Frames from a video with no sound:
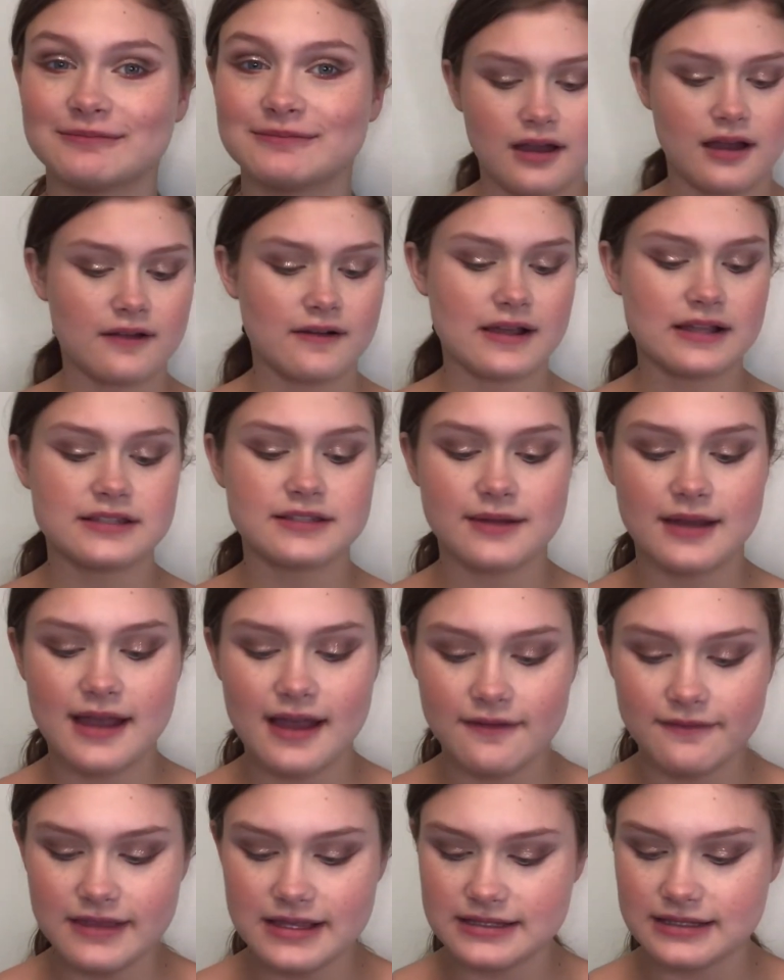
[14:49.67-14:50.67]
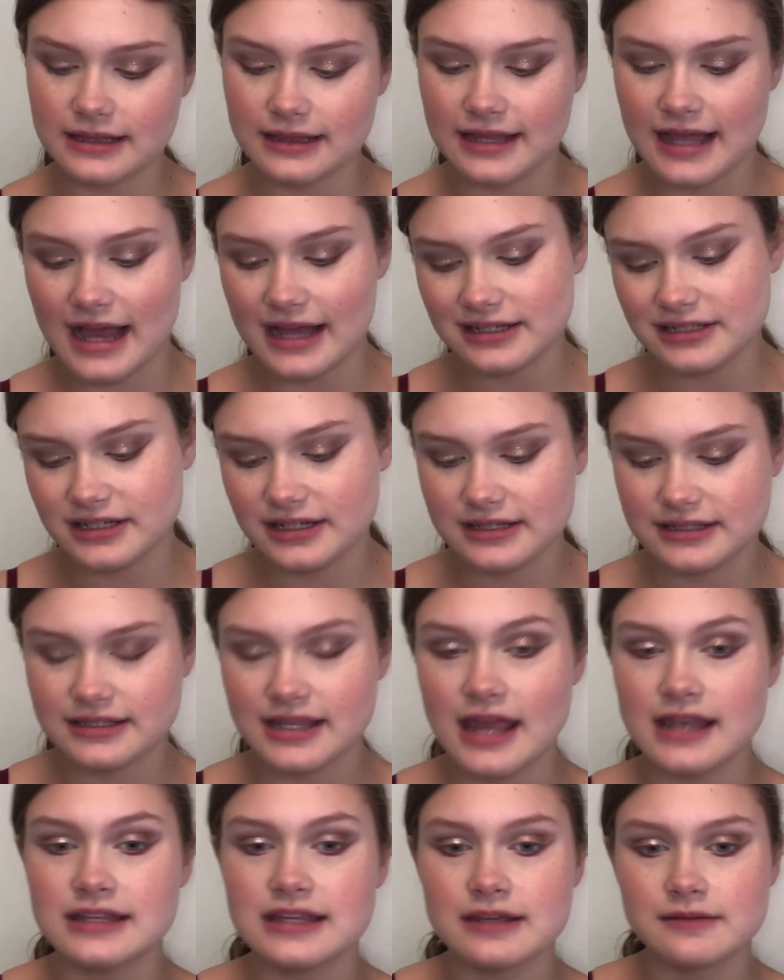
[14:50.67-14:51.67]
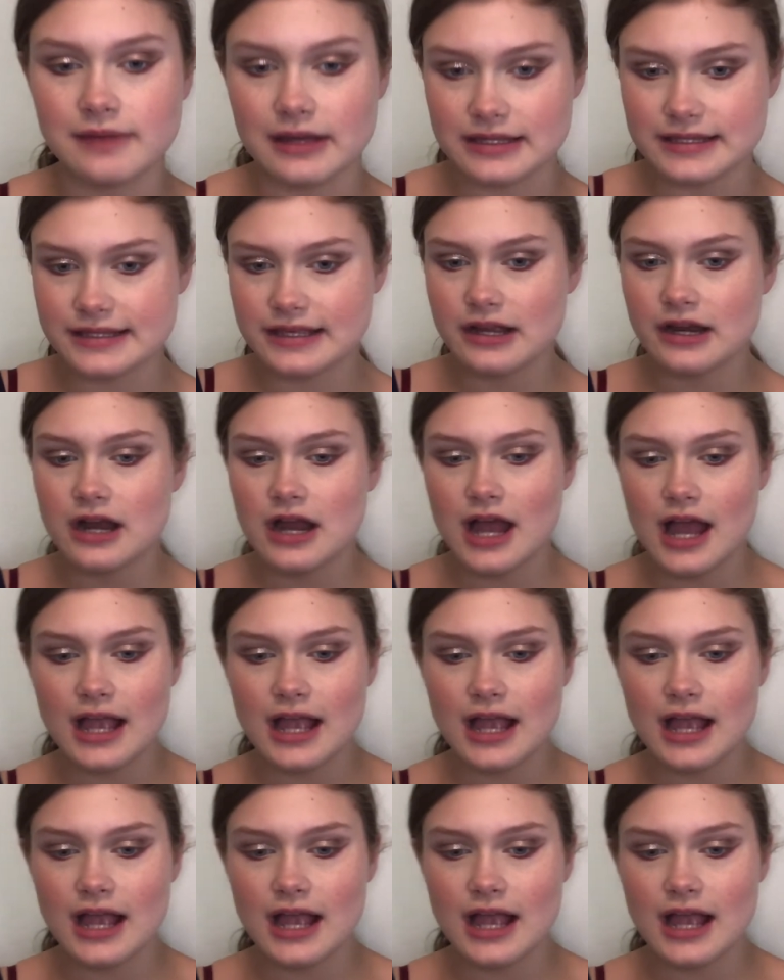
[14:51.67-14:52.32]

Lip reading: Alright, so I have this lash extending mascara.